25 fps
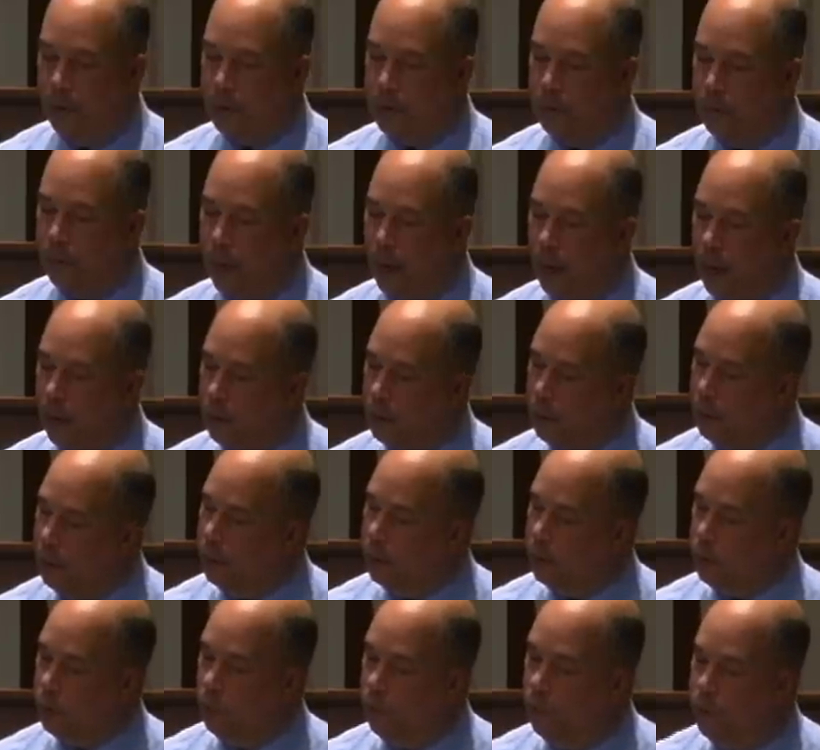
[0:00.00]
it's about
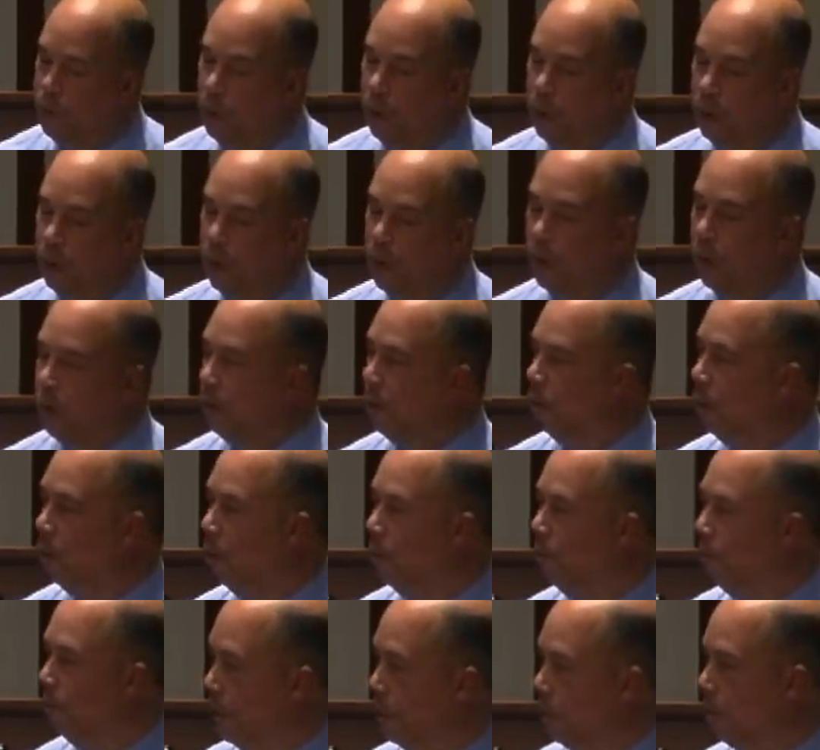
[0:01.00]
2 billion
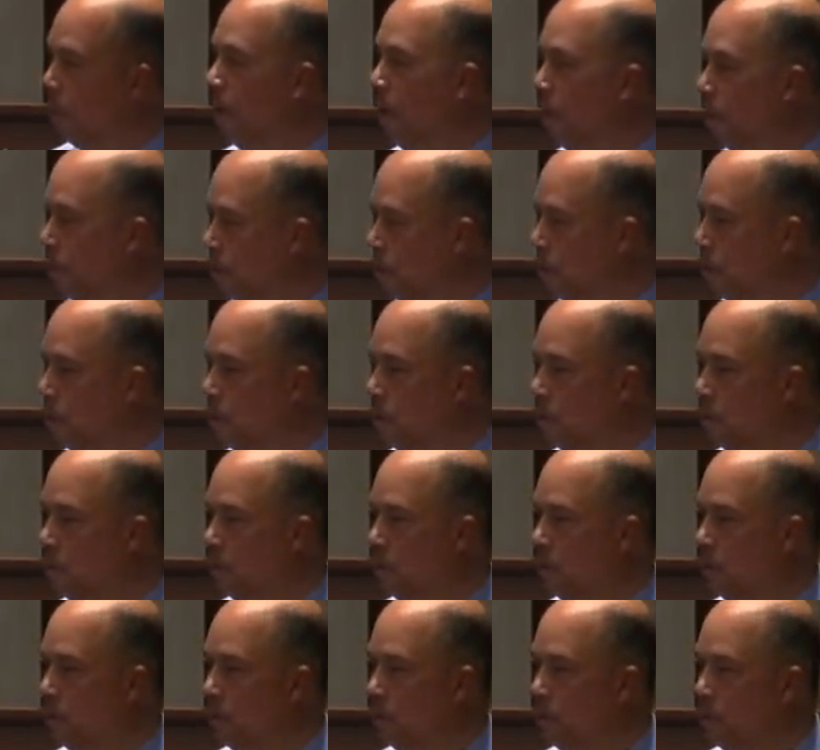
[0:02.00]
place marks,
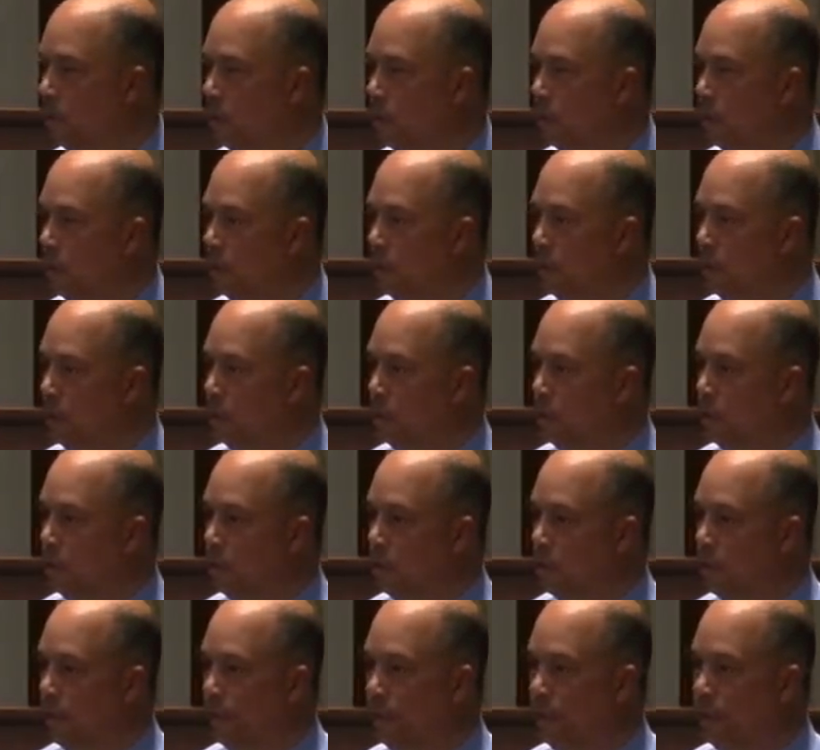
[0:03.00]

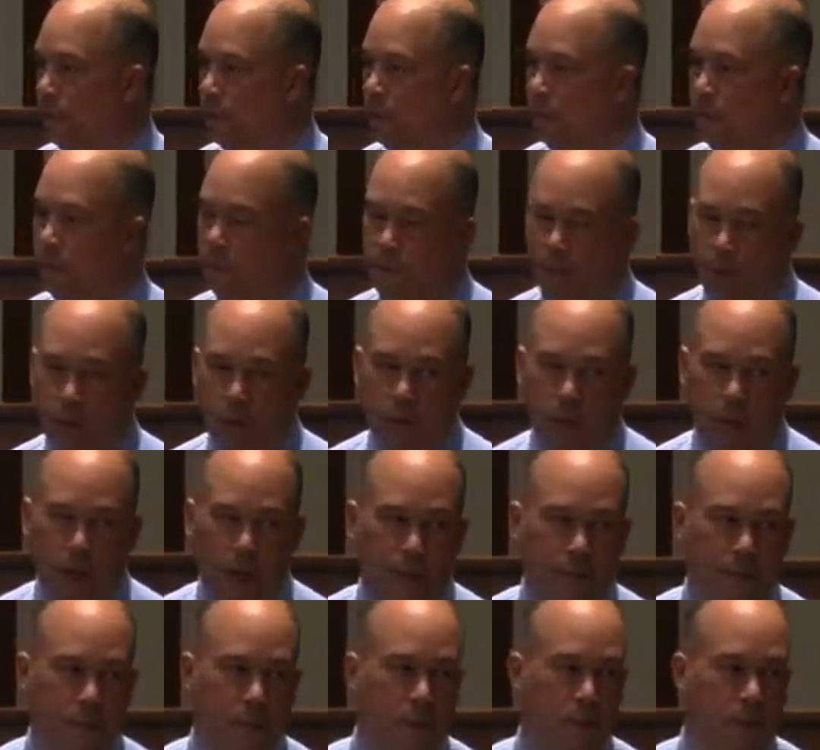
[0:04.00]
some of which could be
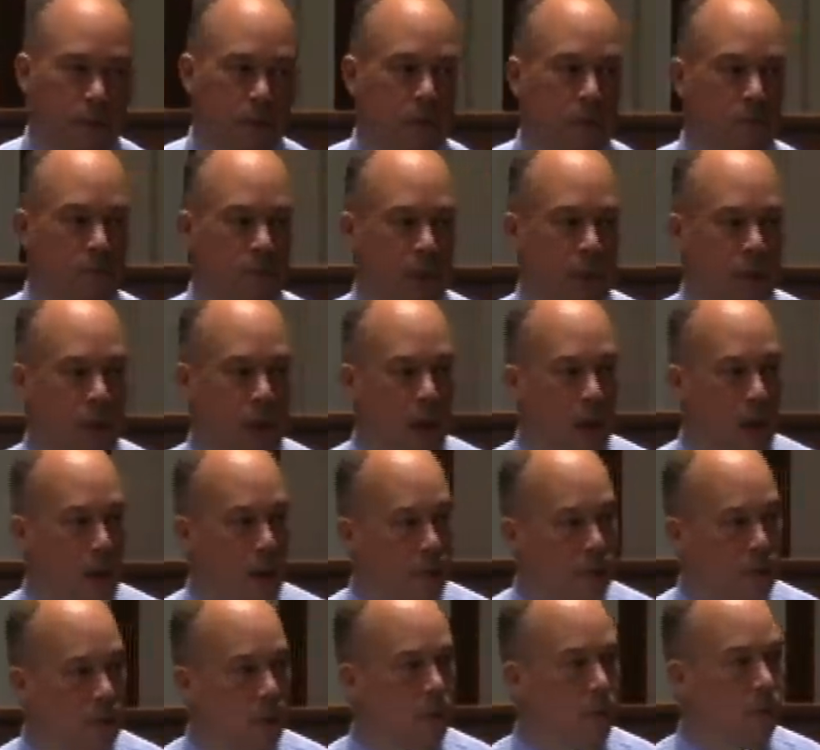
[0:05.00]
photographs, some of which could be
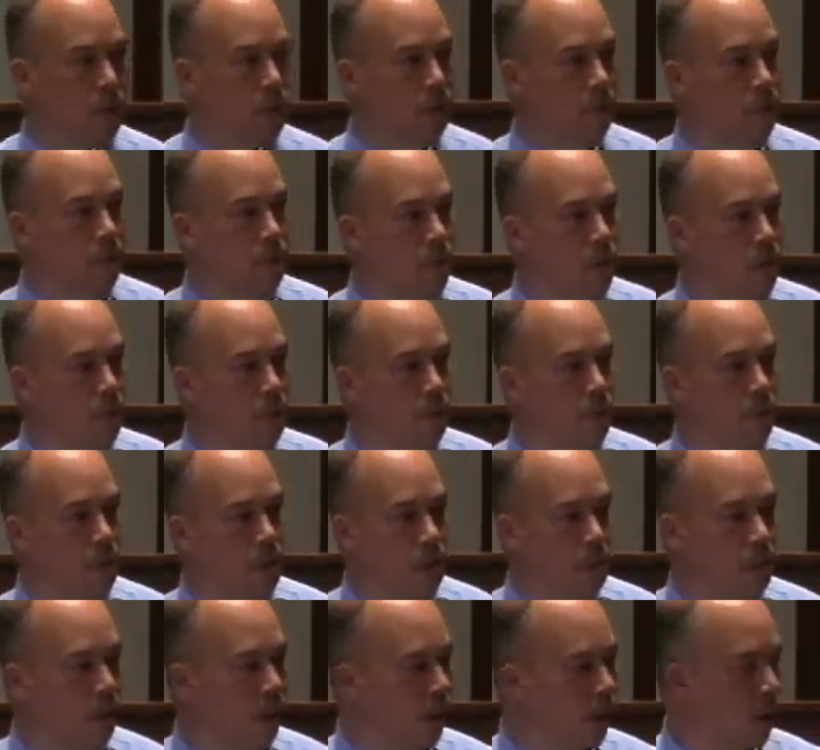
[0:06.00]
lines, some of which could be road
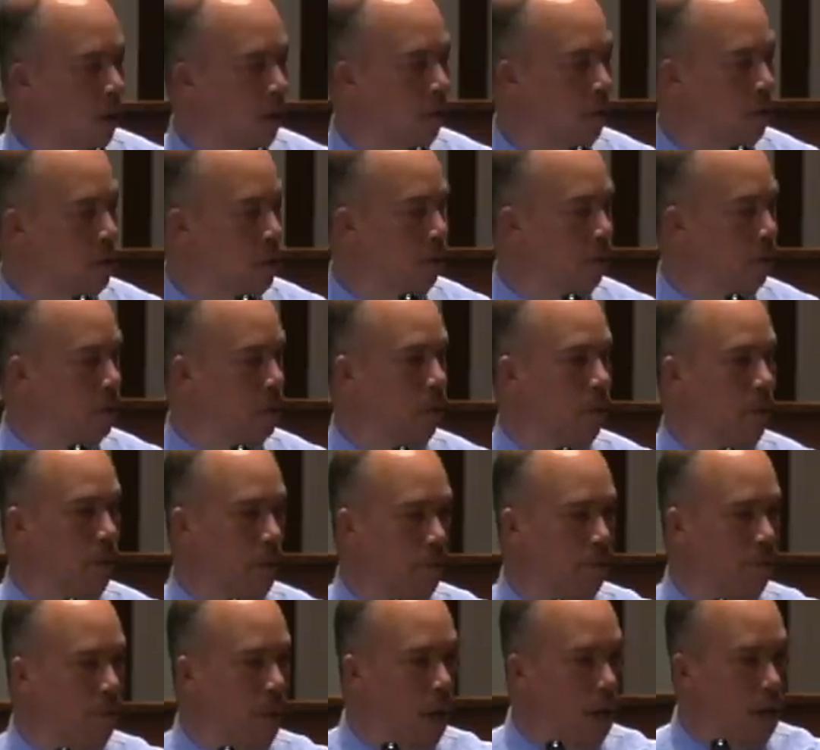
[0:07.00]
string, some of which could be
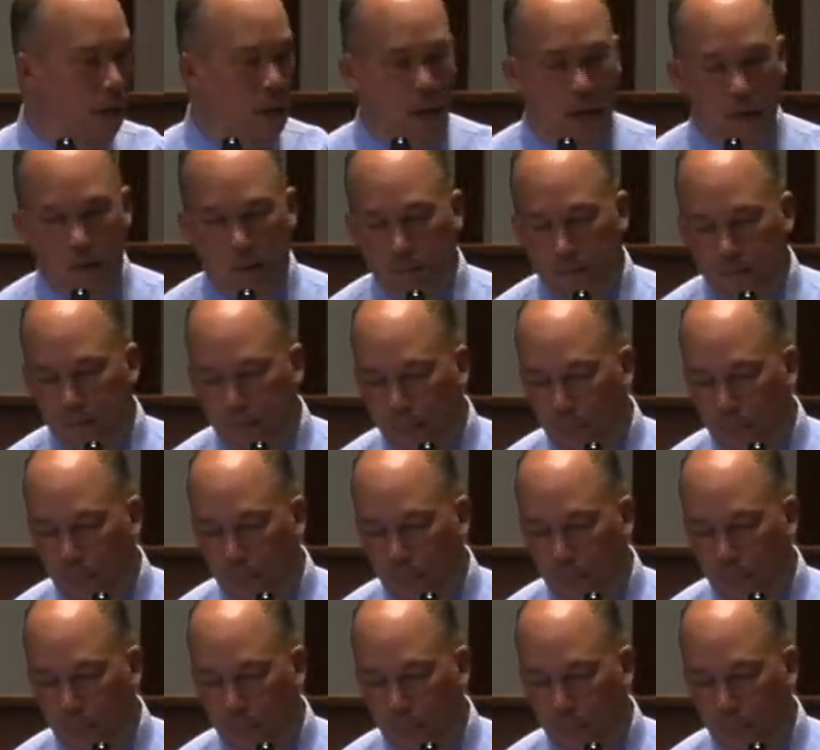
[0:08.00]
polygons.